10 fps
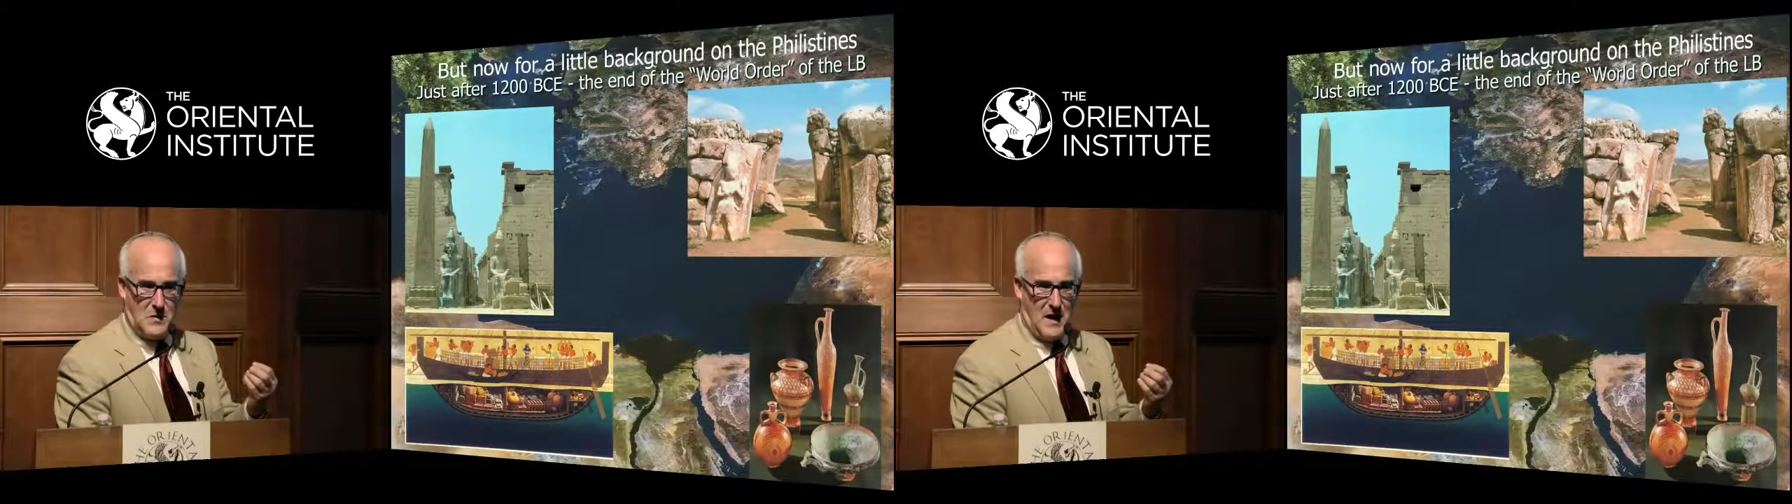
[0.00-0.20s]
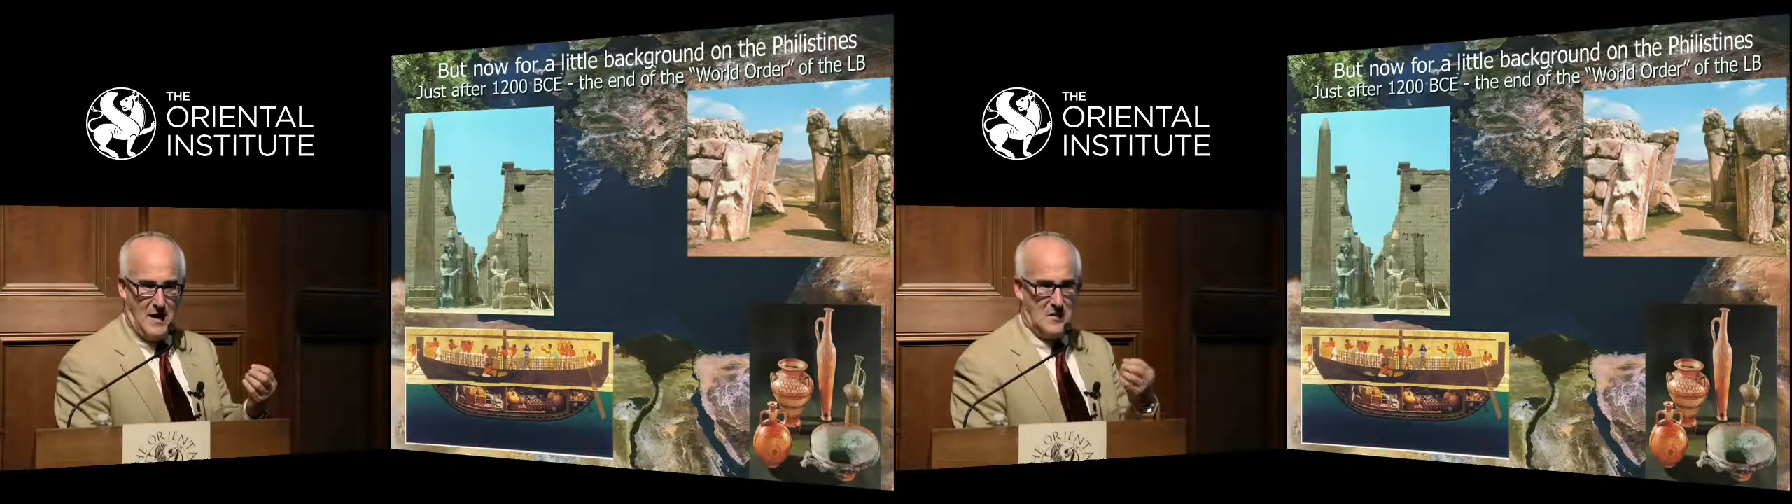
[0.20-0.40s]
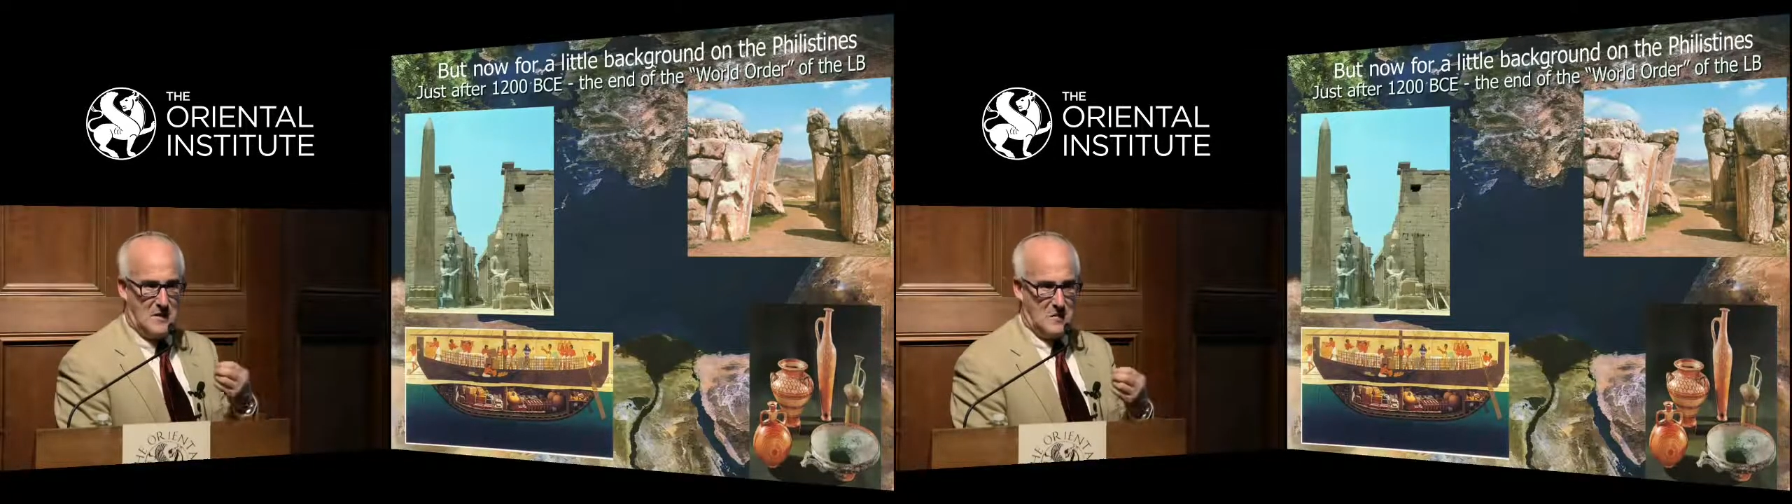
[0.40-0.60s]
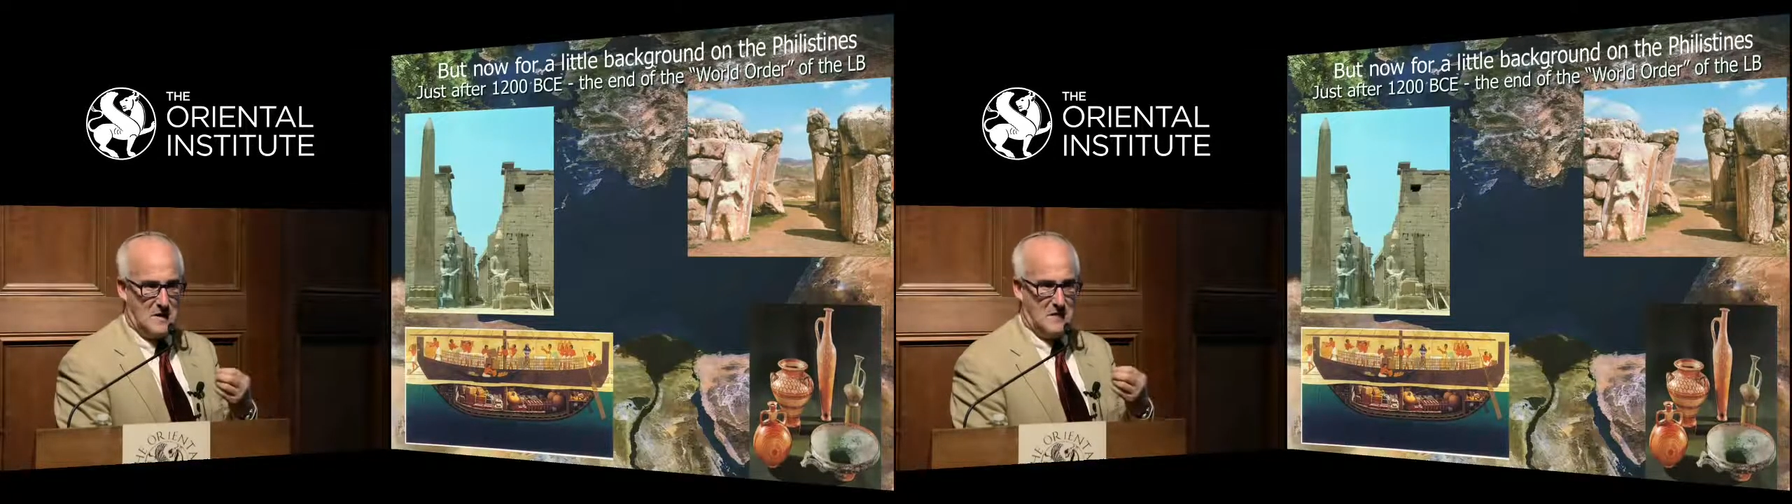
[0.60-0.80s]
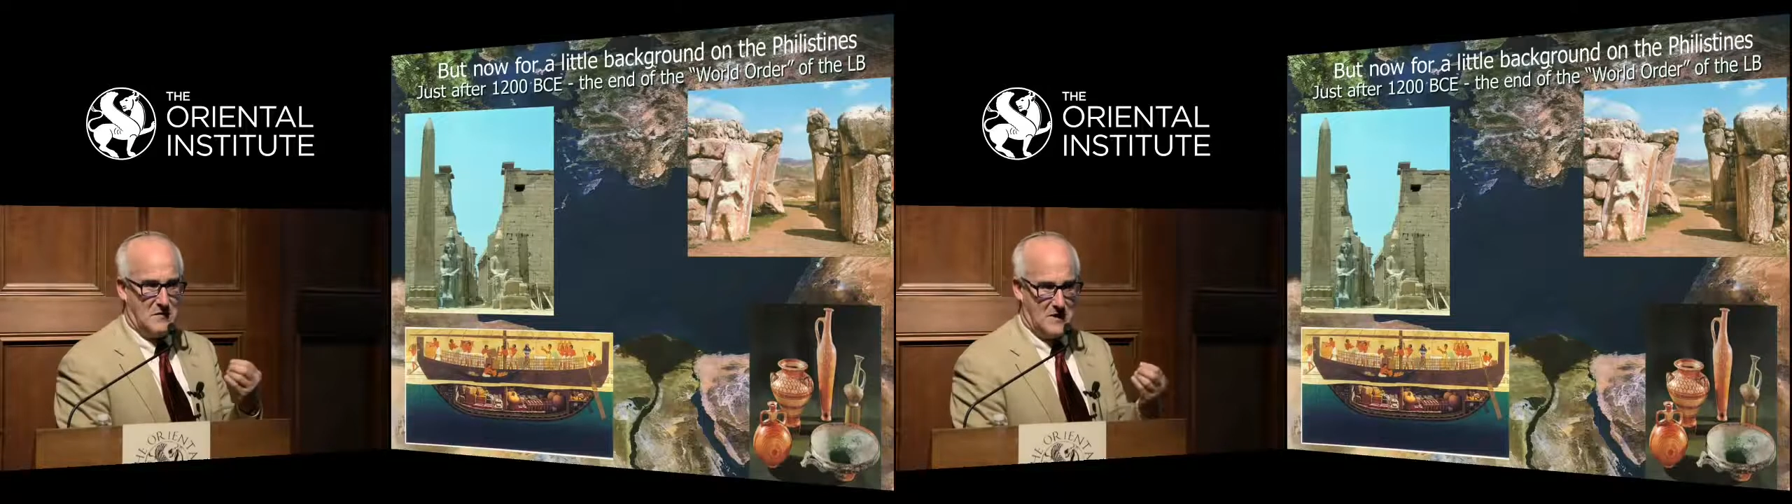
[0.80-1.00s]
but I look at
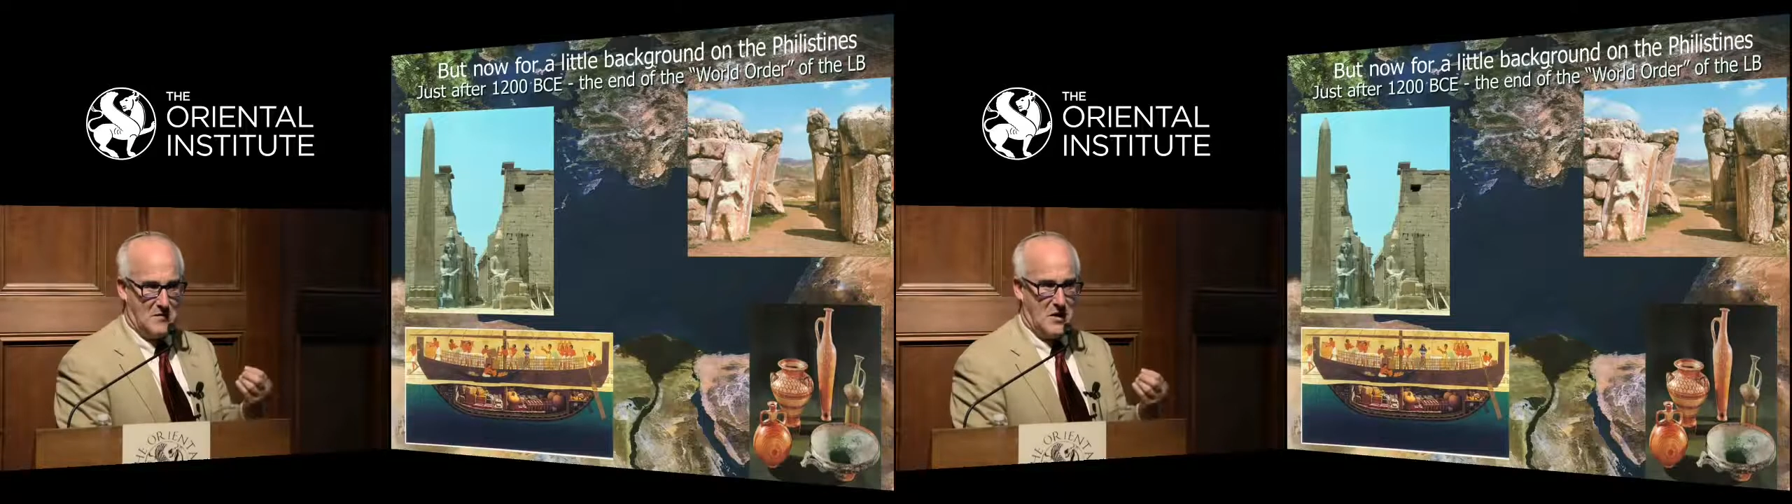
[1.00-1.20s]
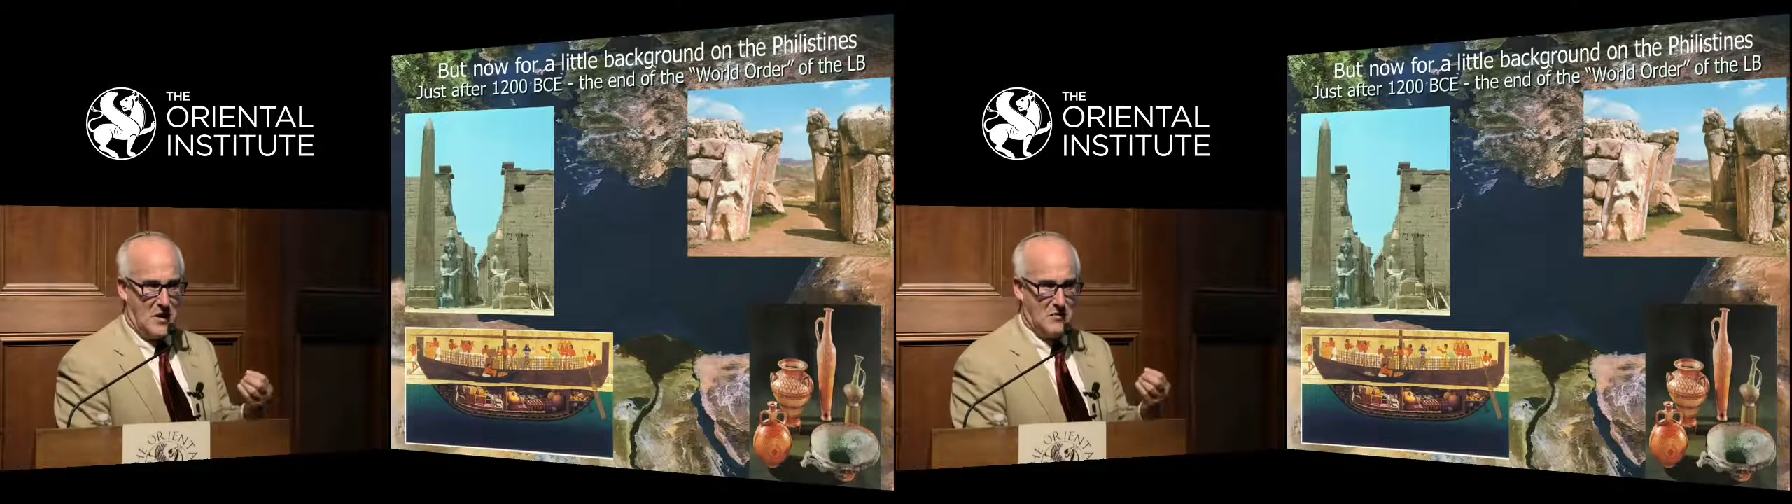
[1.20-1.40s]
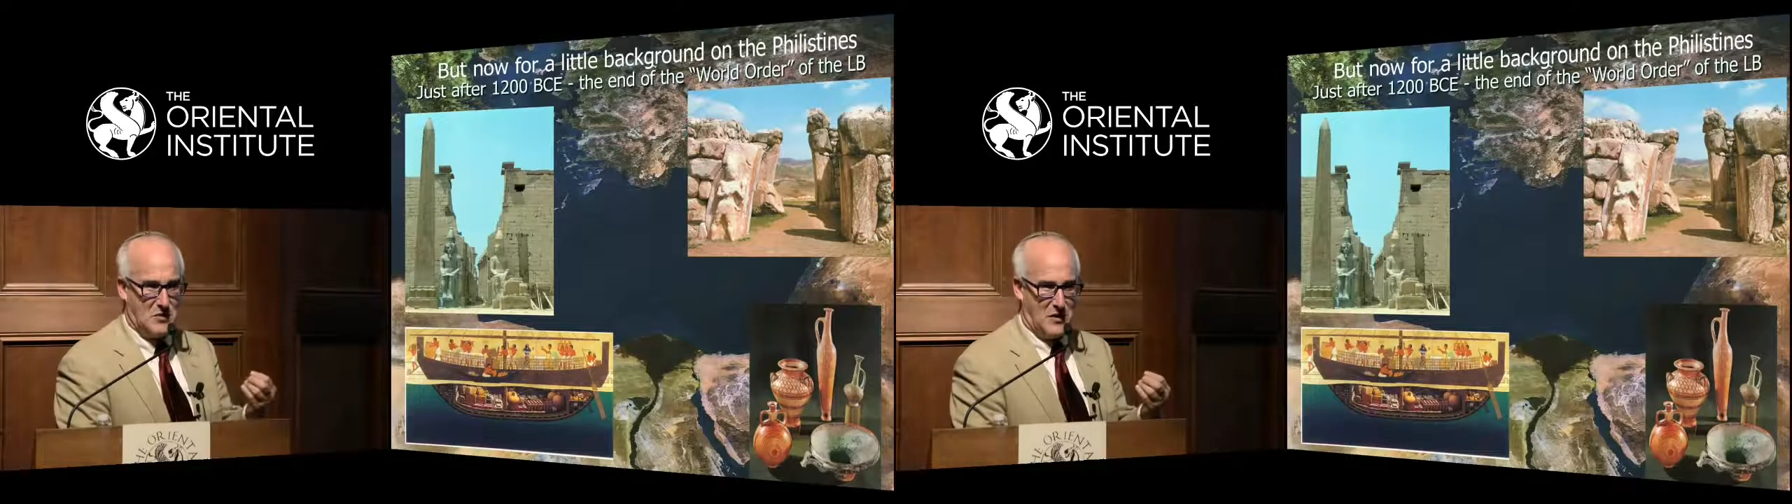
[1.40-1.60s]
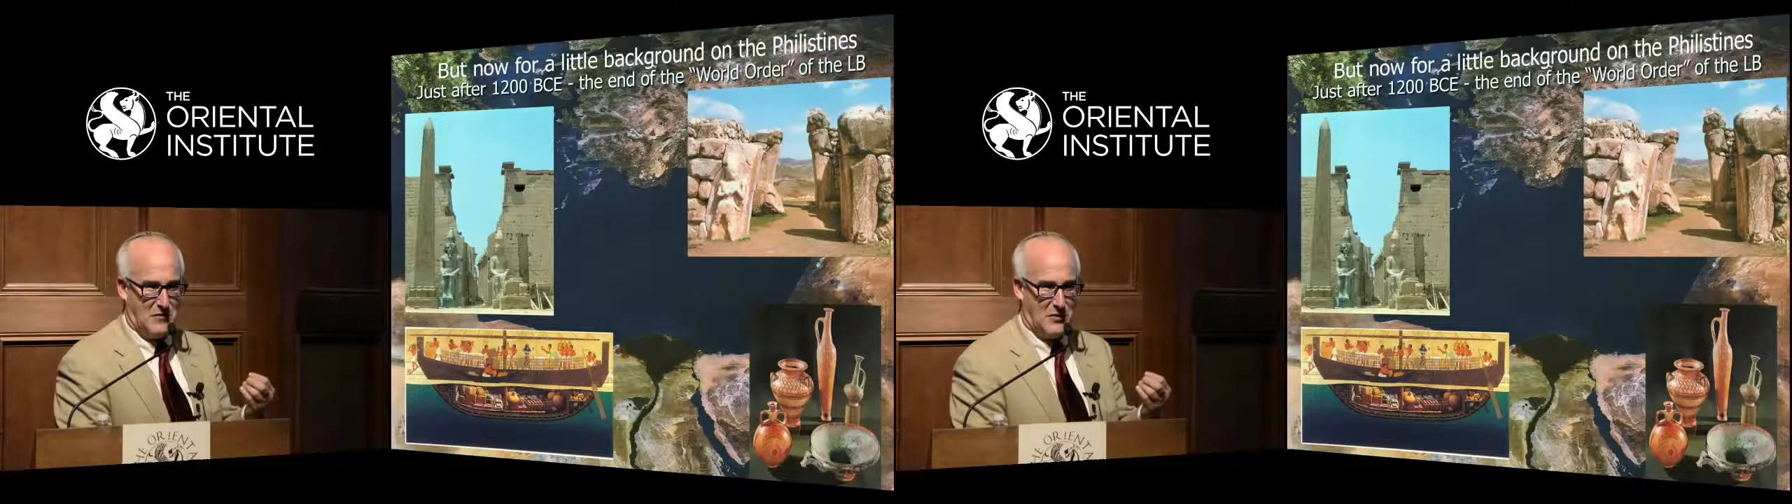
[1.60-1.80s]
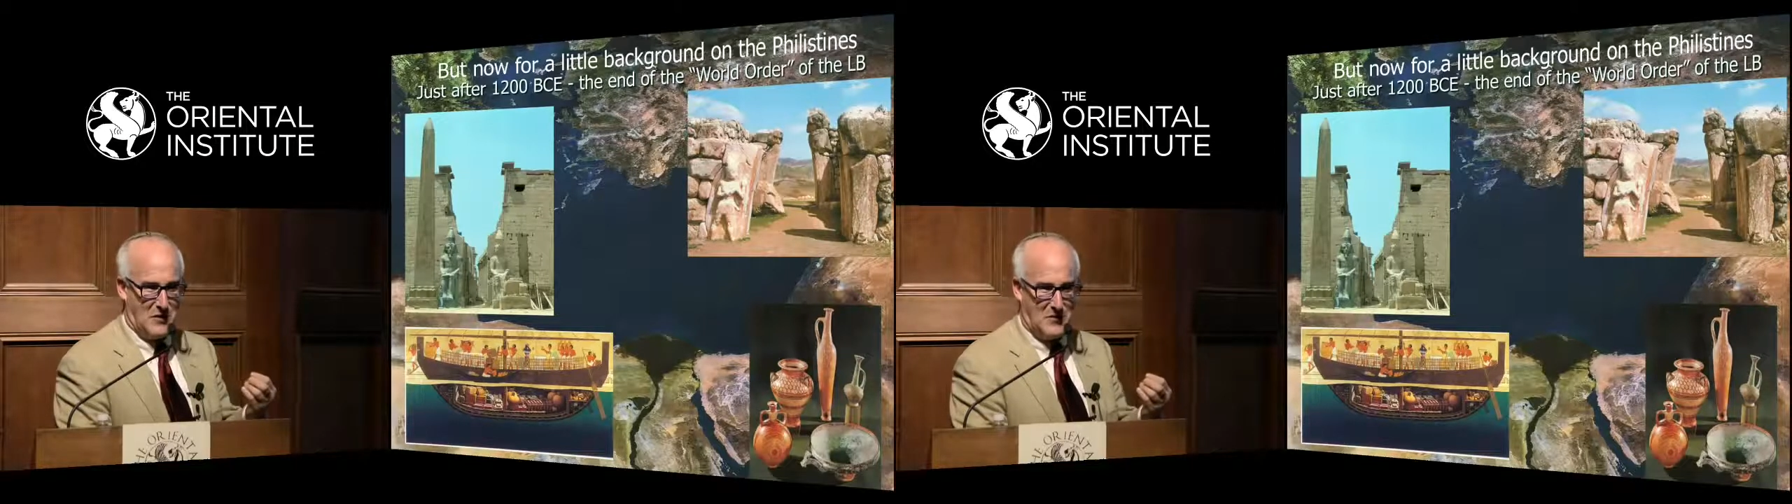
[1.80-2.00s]
myself as I'm a time
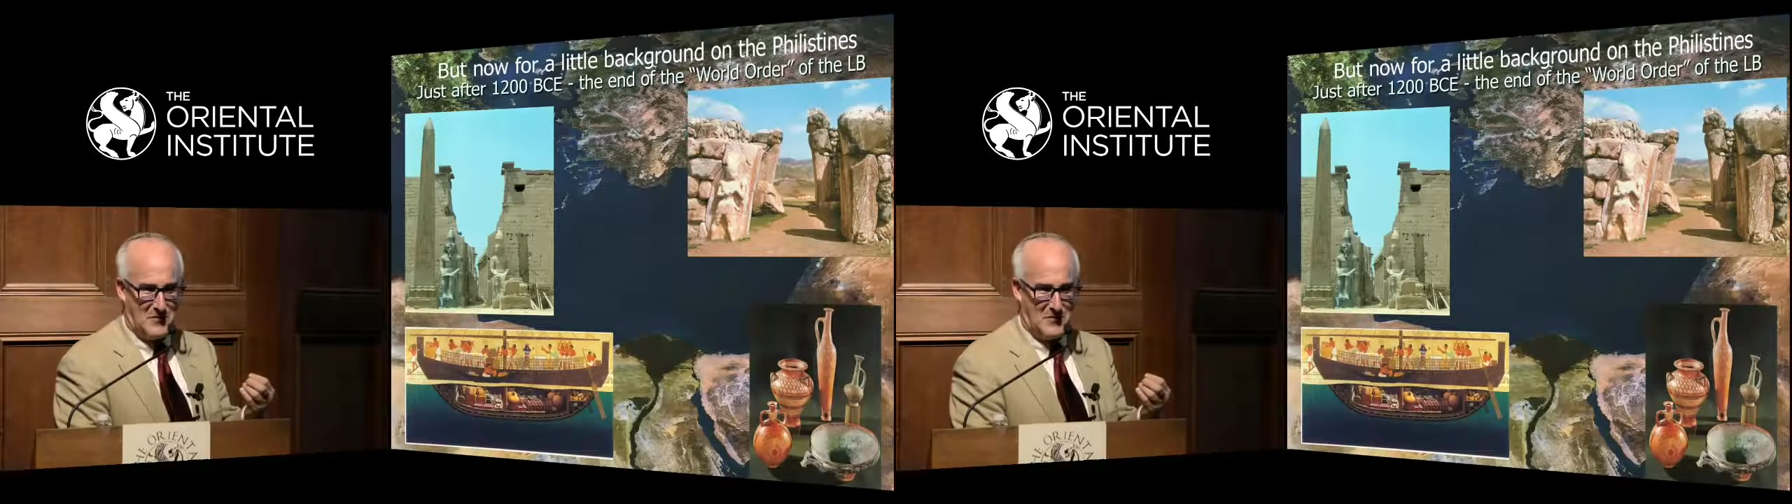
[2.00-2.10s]
traveler.